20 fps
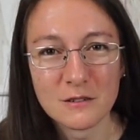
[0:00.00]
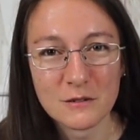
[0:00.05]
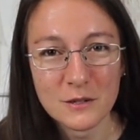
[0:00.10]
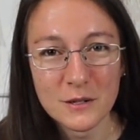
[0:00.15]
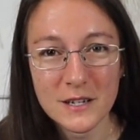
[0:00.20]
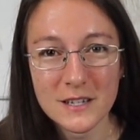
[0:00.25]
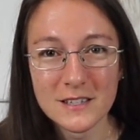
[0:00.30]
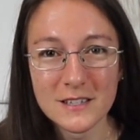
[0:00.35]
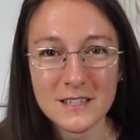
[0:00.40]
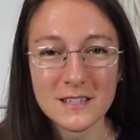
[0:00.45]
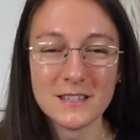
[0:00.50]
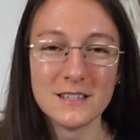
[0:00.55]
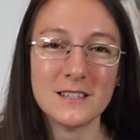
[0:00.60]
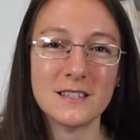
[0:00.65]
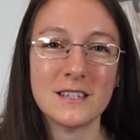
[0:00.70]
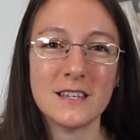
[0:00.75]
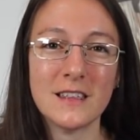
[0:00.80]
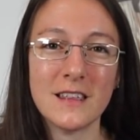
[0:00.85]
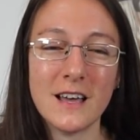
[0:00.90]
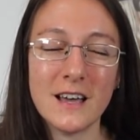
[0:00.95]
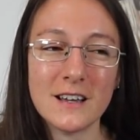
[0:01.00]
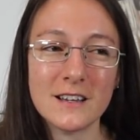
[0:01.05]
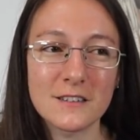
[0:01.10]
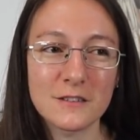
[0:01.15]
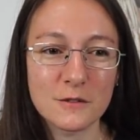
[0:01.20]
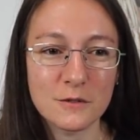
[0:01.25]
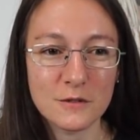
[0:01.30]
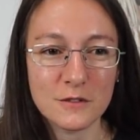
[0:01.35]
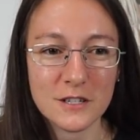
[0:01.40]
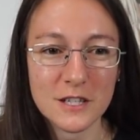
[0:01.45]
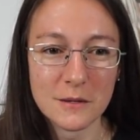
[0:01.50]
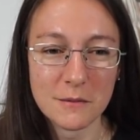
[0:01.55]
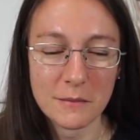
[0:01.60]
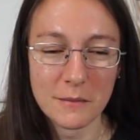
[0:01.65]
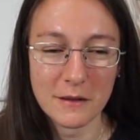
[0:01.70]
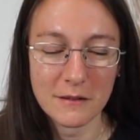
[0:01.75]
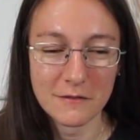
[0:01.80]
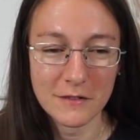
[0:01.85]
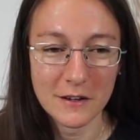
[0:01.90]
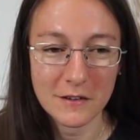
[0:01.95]
If you guys like to see that, because those are some of
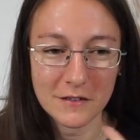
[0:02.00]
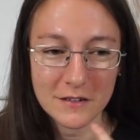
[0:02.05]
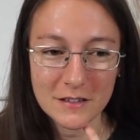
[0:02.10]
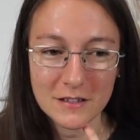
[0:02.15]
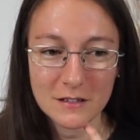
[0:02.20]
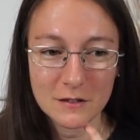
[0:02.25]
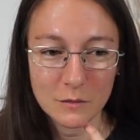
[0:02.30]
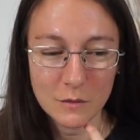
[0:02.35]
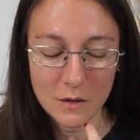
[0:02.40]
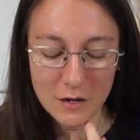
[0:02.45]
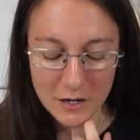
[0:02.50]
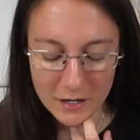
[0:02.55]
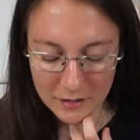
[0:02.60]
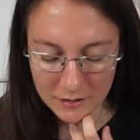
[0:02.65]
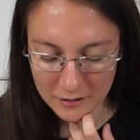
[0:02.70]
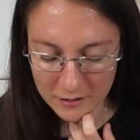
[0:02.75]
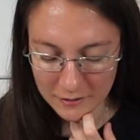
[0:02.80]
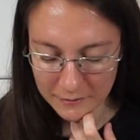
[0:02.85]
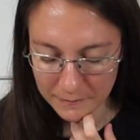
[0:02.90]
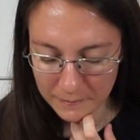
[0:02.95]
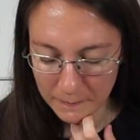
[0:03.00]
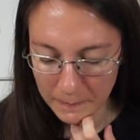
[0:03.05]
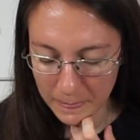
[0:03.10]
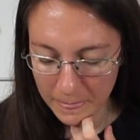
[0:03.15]
my favorites to watch.